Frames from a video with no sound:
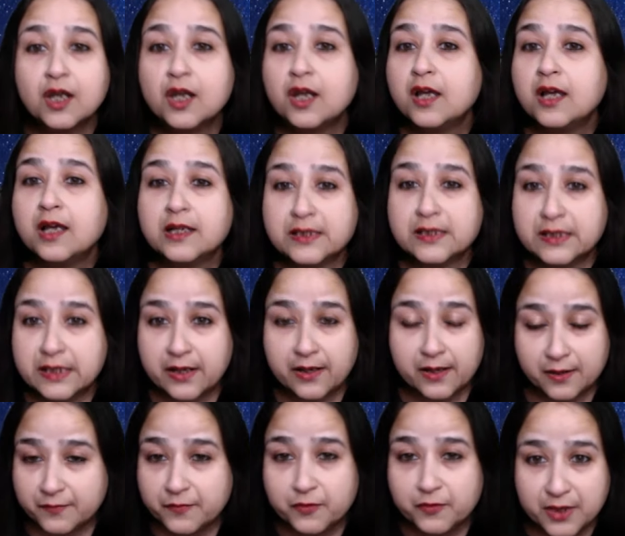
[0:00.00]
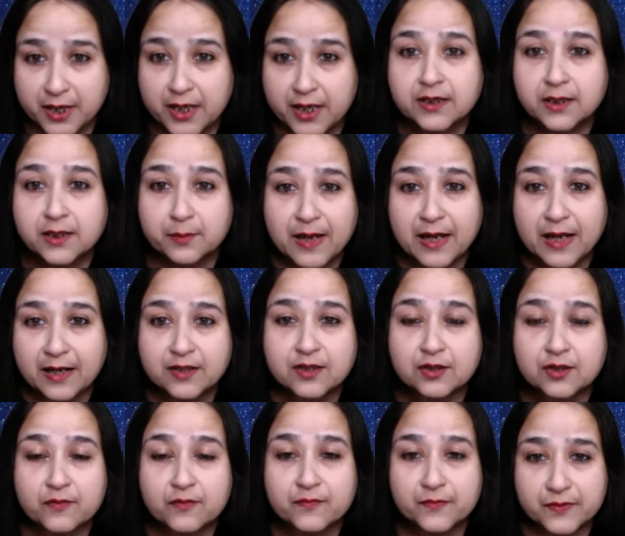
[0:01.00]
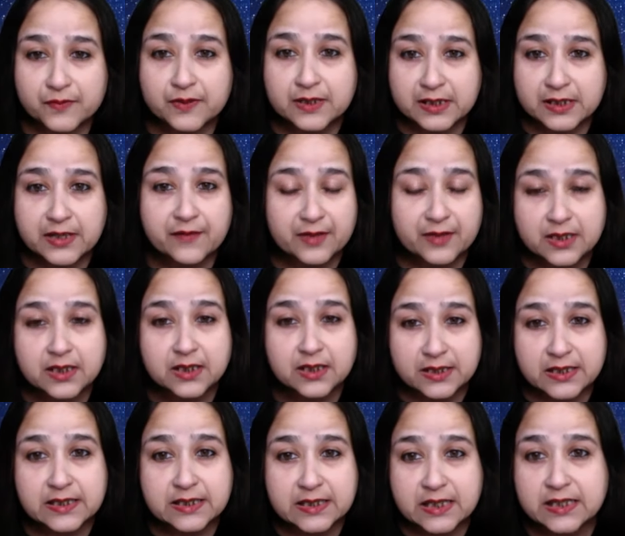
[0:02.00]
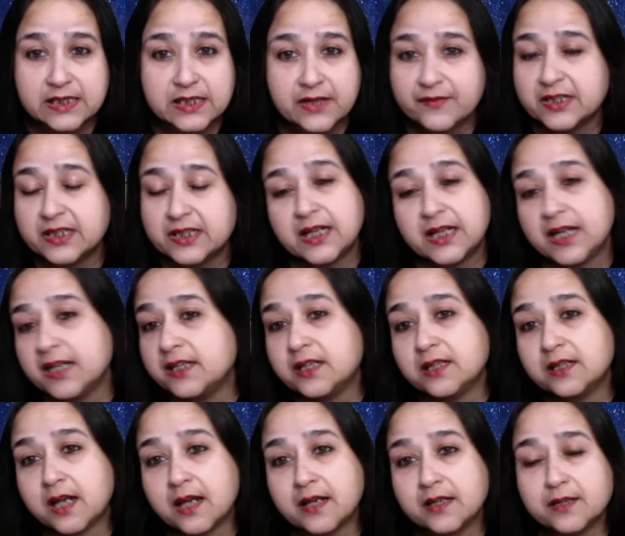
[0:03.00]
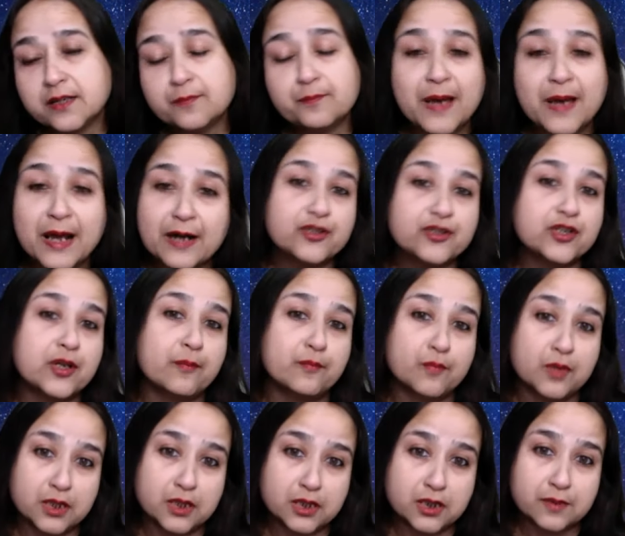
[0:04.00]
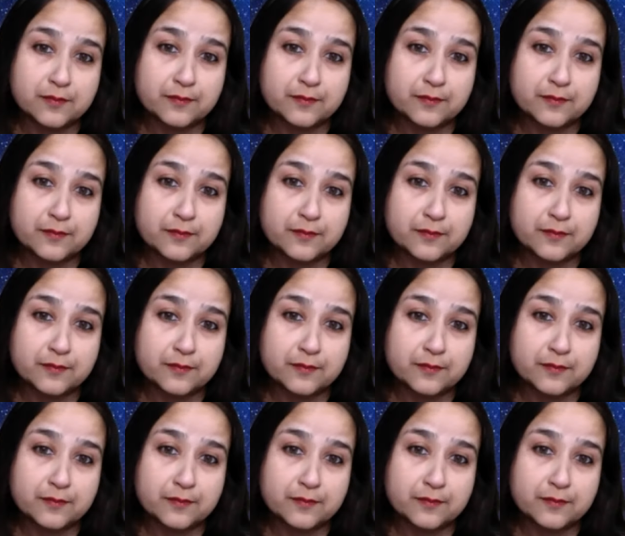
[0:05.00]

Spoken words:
if you take the pattern of 16, 17, 18, 19, parajumbles.